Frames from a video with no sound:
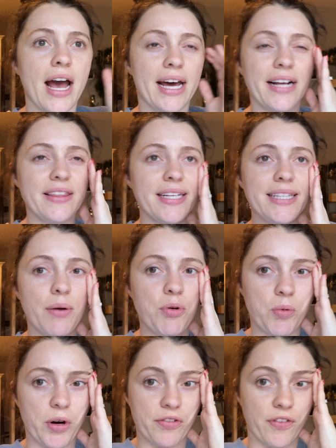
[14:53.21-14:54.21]
and I think that
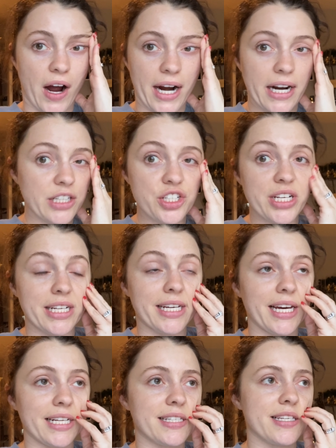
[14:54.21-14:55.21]
would work fine. I just need to
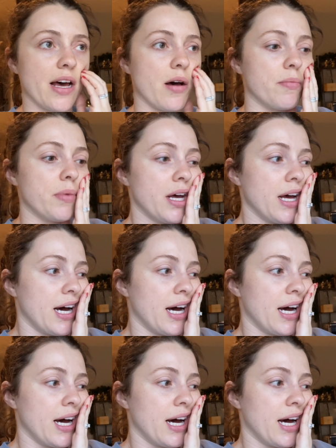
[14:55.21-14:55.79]
get some.